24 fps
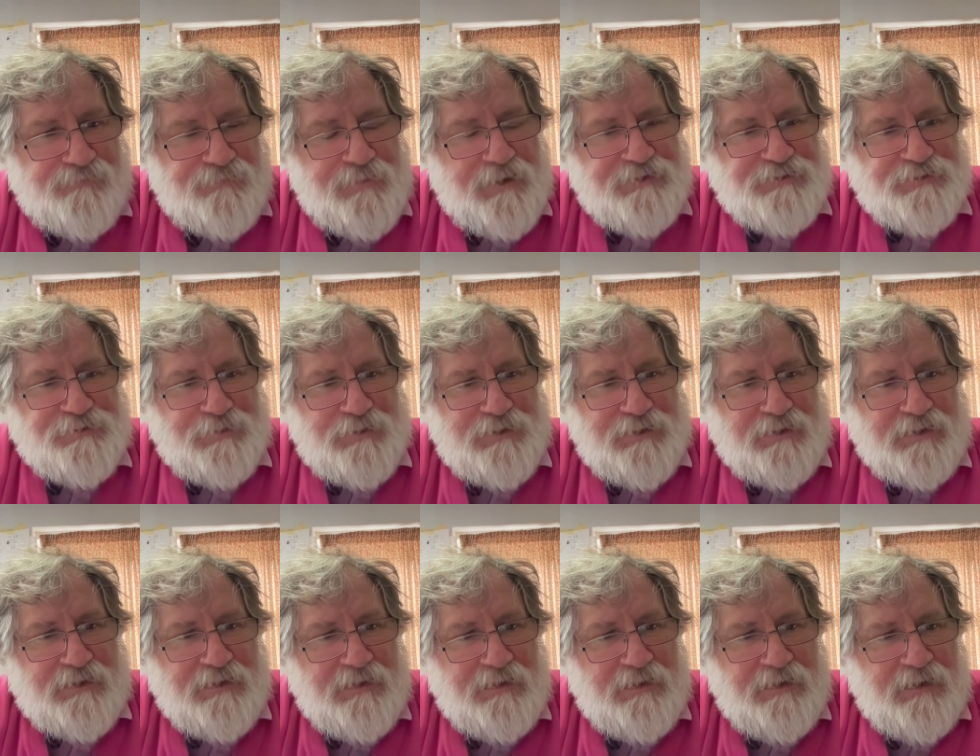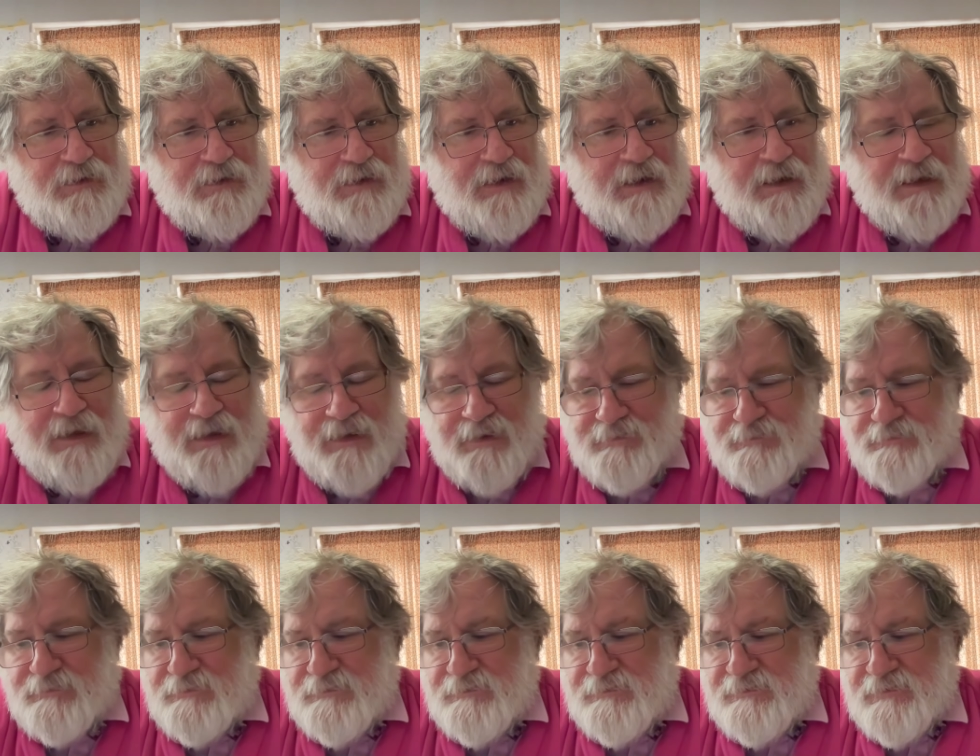rhetoric
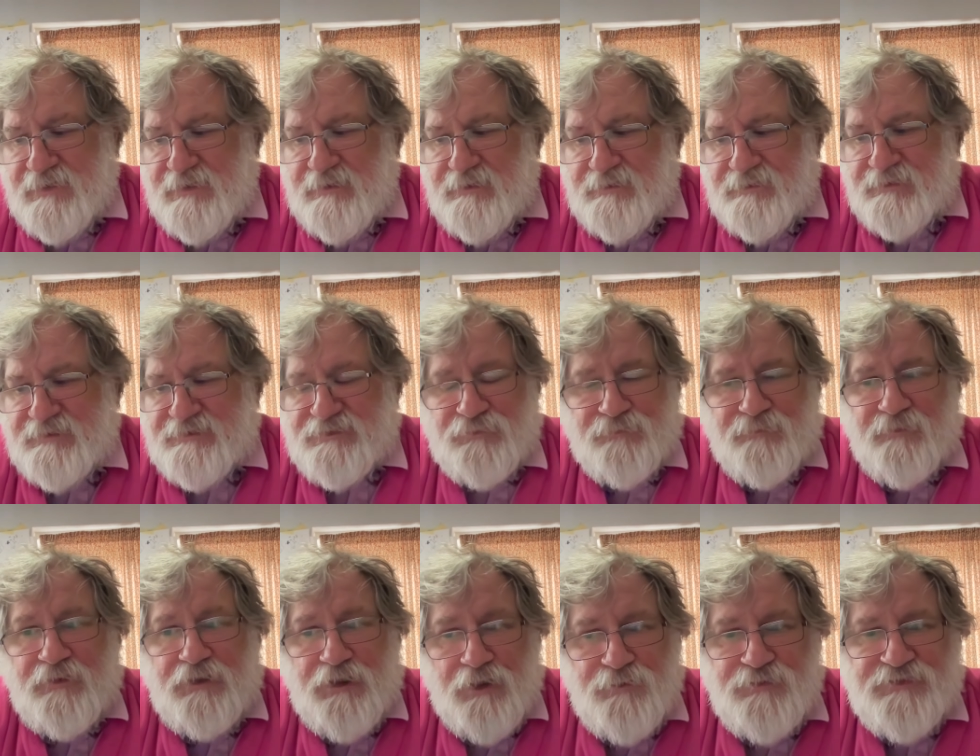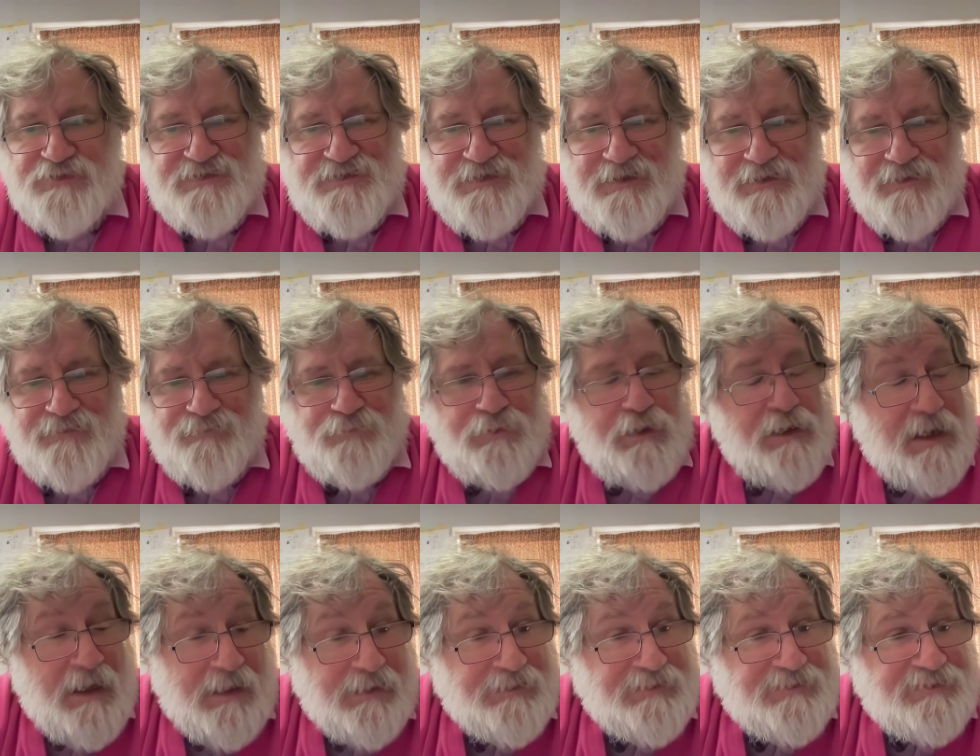and the sort of ghosting of
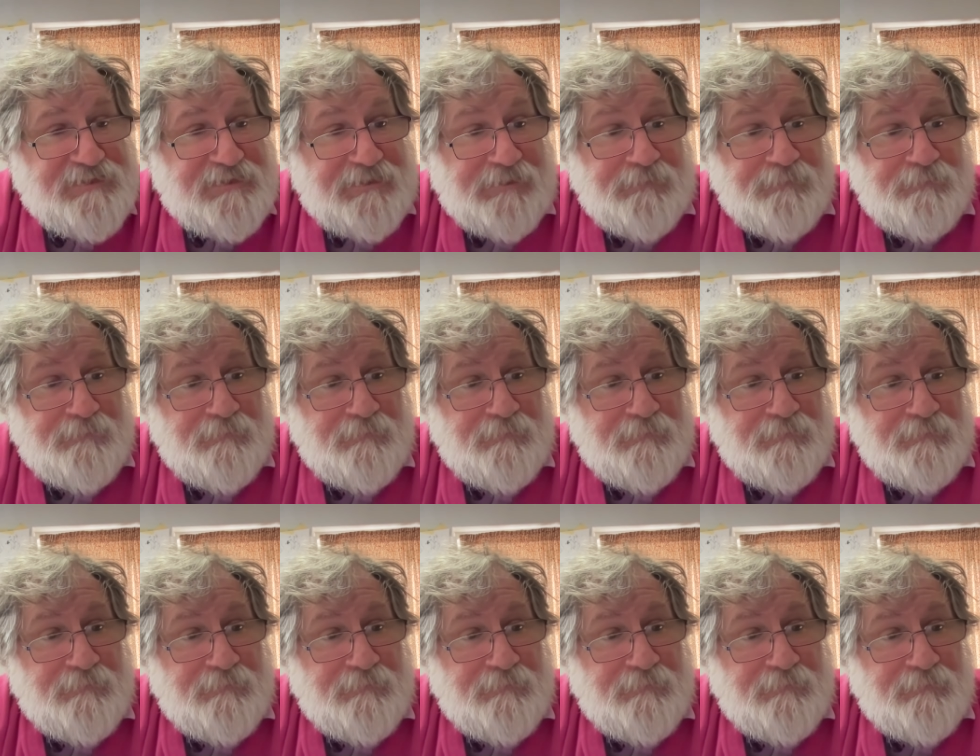reality.